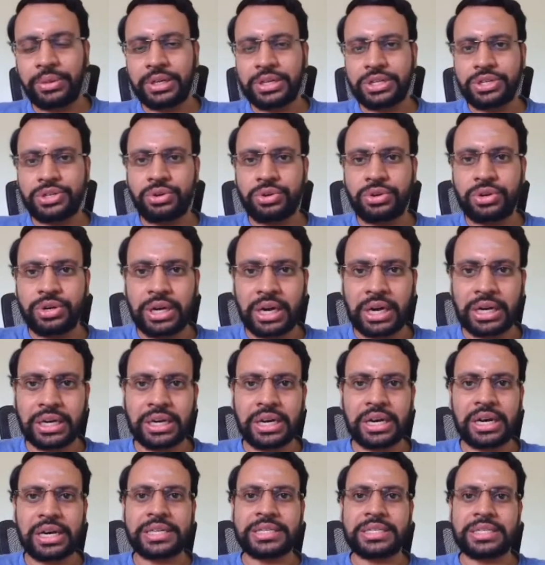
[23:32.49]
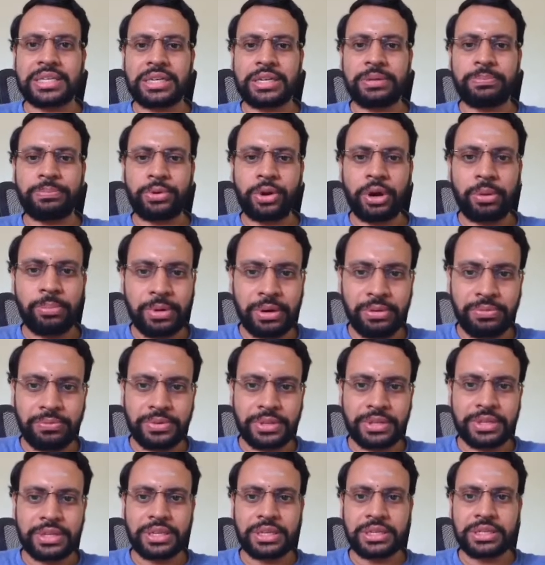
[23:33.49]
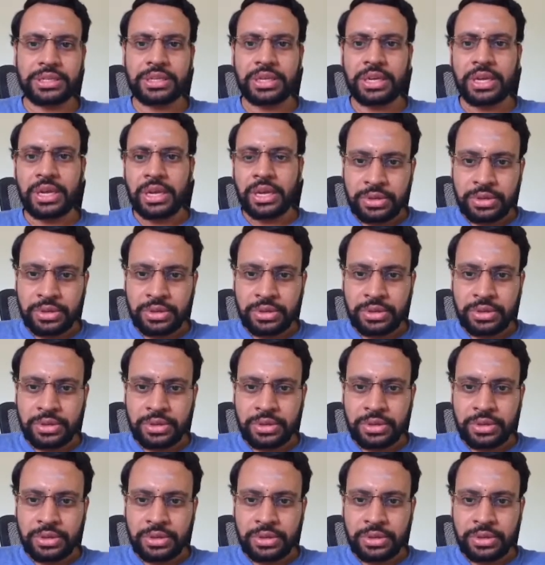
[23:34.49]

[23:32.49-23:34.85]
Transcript: that should not cause any problem with this.